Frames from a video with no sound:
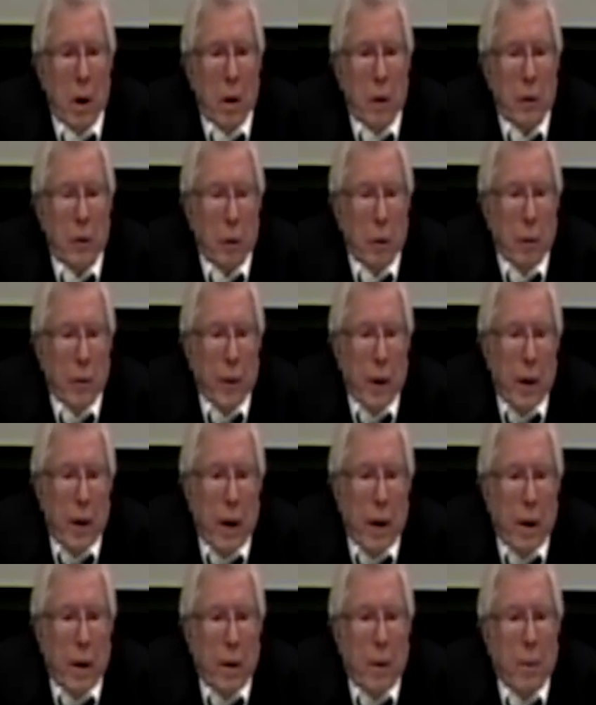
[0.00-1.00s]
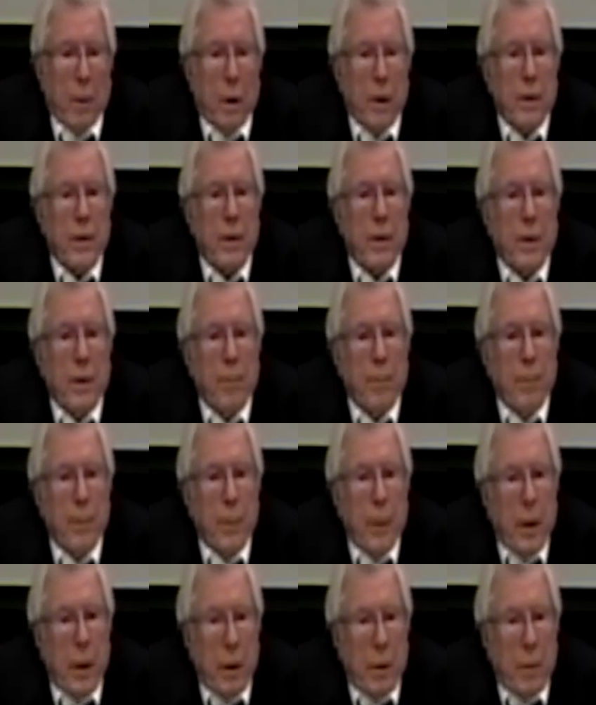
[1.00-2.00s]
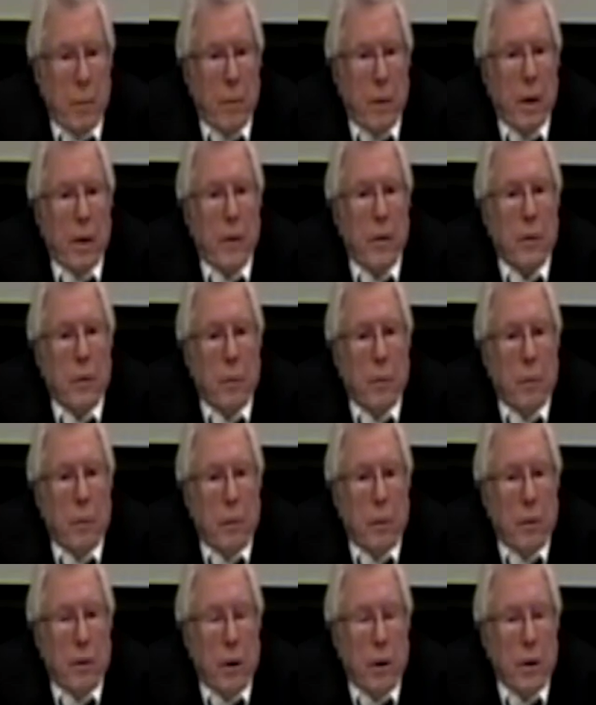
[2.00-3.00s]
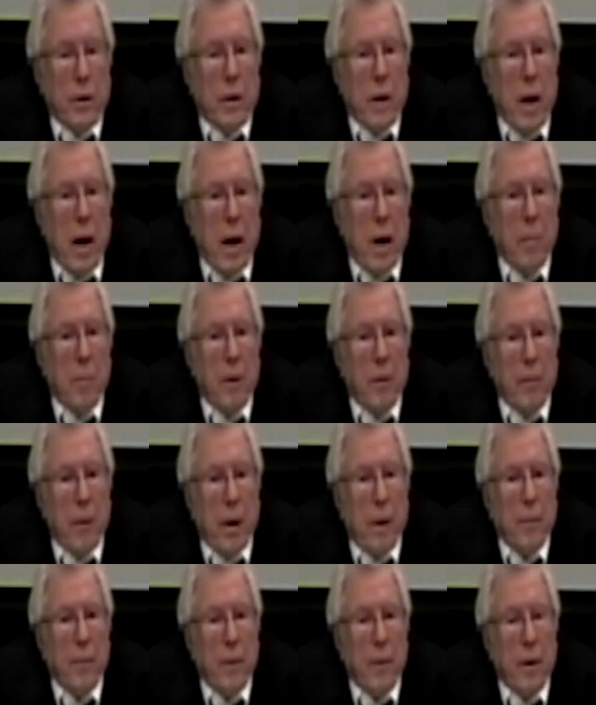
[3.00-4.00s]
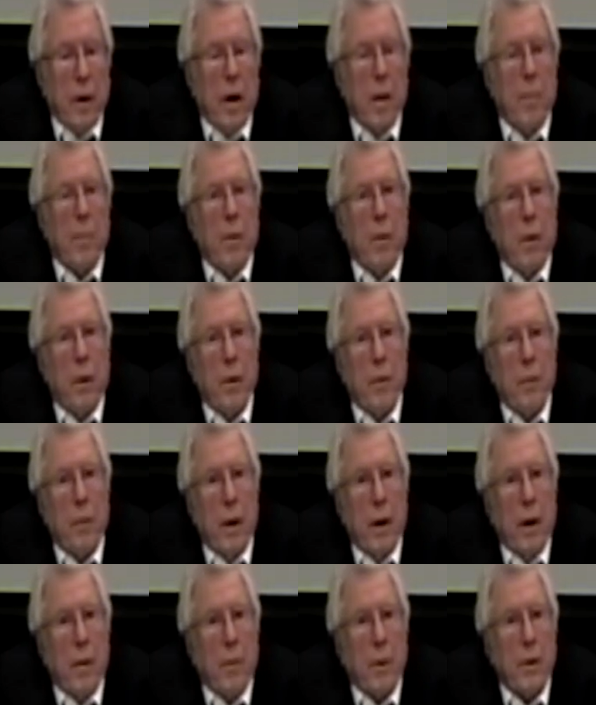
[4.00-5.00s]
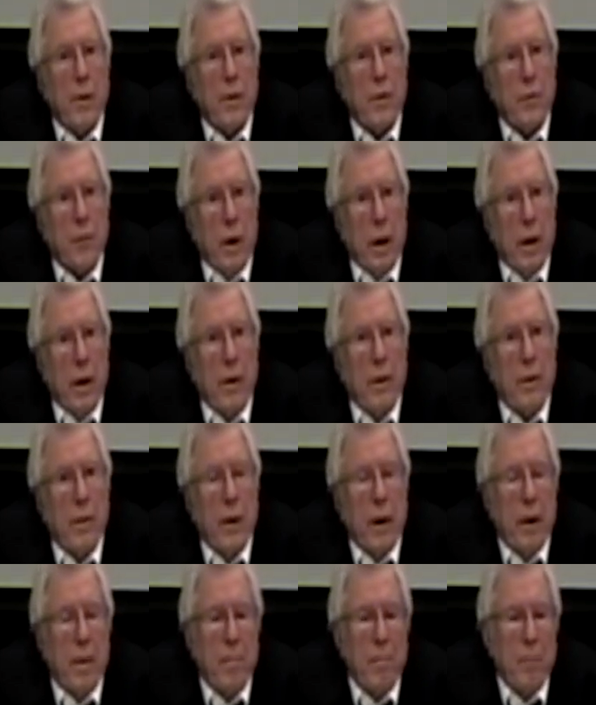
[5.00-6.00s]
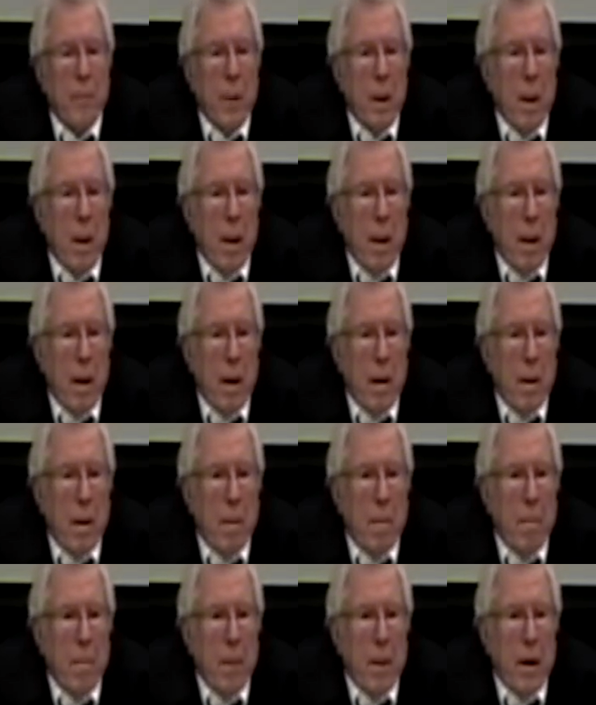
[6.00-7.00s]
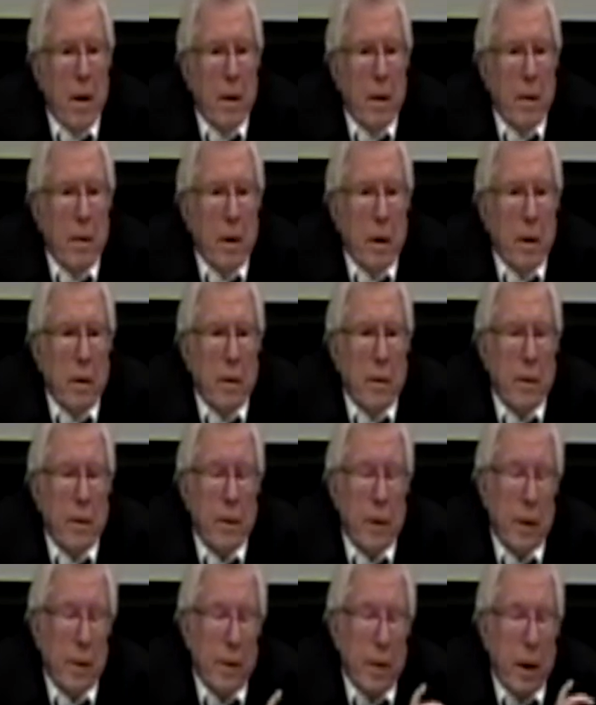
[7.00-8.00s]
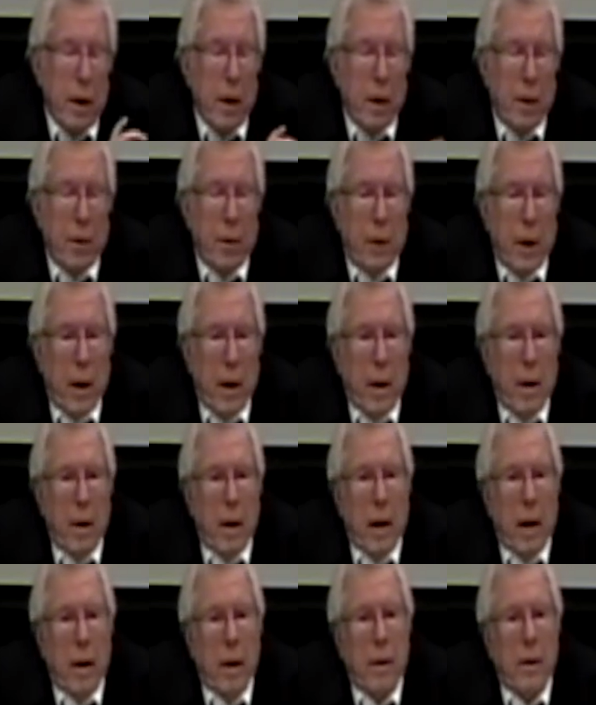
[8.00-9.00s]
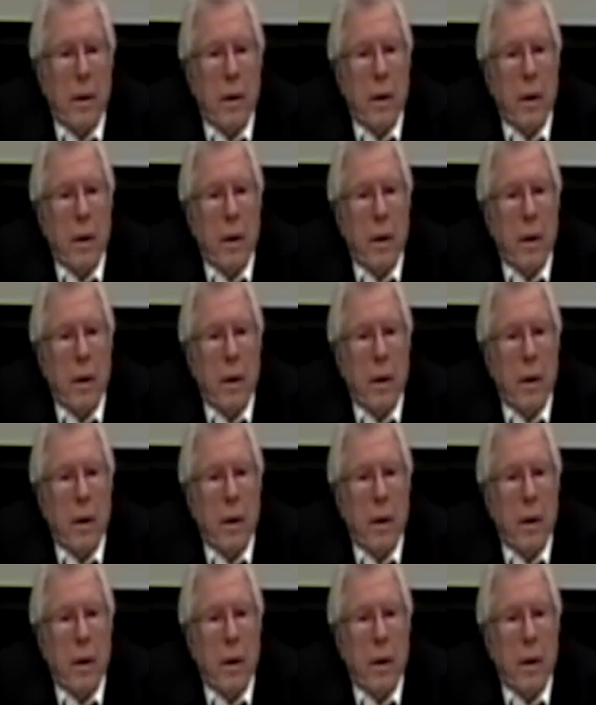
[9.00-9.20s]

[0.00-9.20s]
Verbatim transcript: So then I, was, um, I went to Sossenheim in Frankfurt, the airport, where I was trained then. Um, and uh, as I say in there, I